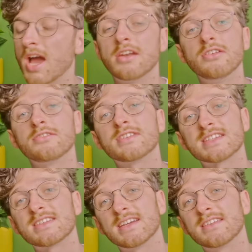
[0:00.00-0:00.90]
And another
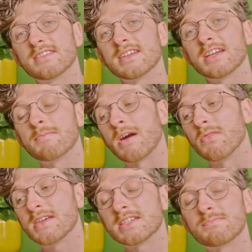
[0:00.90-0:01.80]
exciting thing
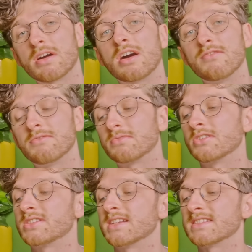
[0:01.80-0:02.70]
about this part of the
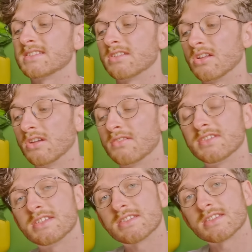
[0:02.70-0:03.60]
project is that a lot of
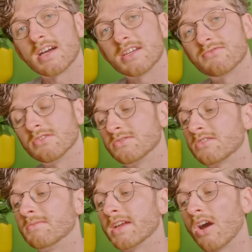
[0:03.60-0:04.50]
these side roads
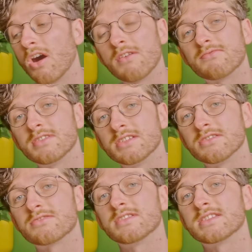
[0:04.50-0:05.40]
coming off
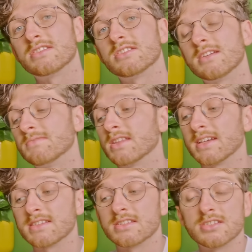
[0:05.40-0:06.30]
Regent St St James,
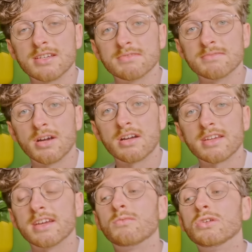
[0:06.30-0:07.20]
like St James's
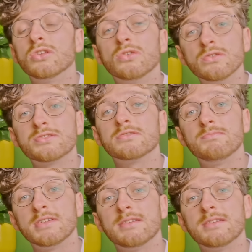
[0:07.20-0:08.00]
Market, will also be